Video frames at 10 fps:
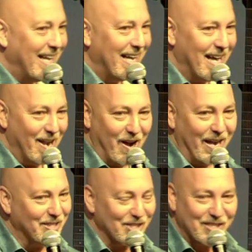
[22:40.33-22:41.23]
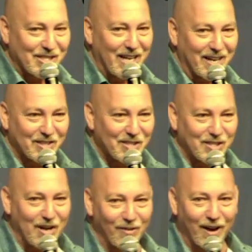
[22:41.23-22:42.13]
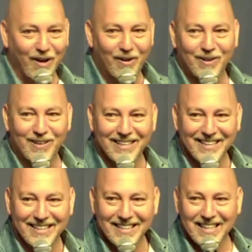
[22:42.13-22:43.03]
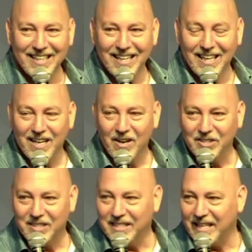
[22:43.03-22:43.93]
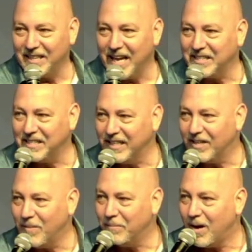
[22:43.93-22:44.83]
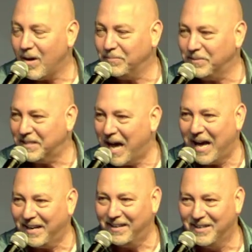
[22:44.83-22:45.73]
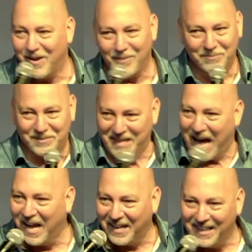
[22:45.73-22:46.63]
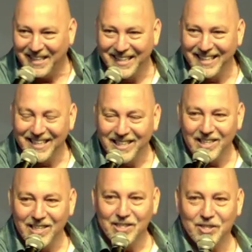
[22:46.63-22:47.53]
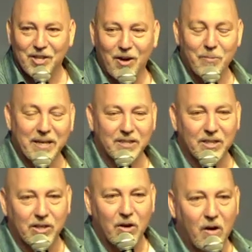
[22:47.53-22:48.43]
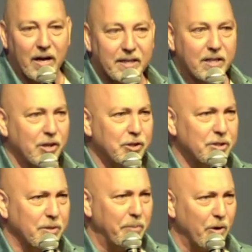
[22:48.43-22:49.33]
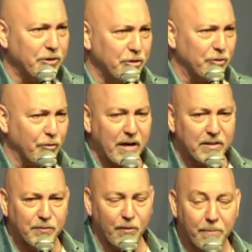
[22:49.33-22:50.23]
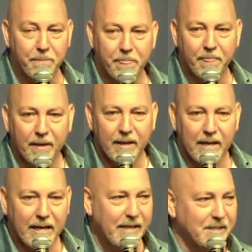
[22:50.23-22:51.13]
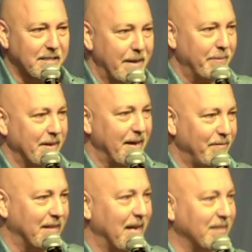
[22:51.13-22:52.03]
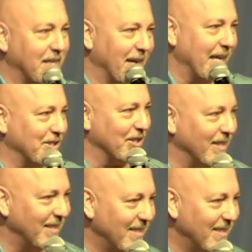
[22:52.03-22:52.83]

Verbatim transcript: And I just sunk so low. And I just said, That's it. I'm, I'm done. I'm done. So I went to the guy that I used to purchase drugs from. He just happened to have a gun collection.